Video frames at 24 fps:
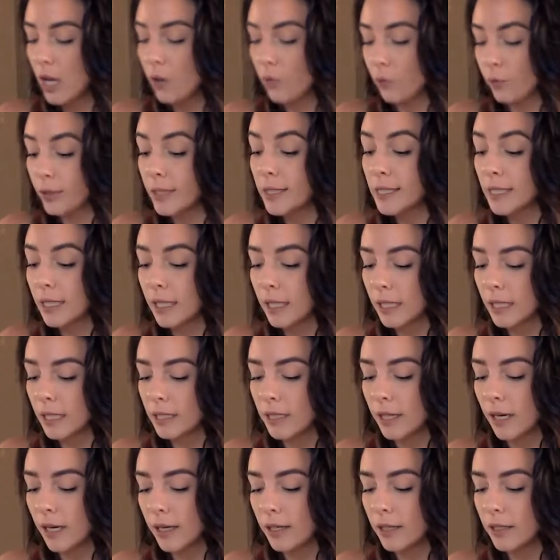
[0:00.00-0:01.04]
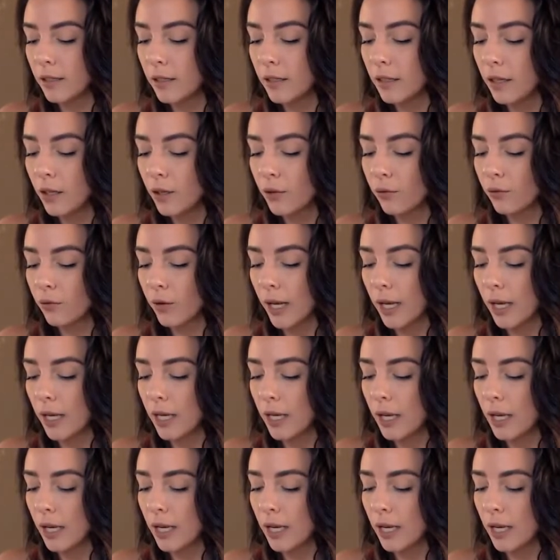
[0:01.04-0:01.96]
recently done, right?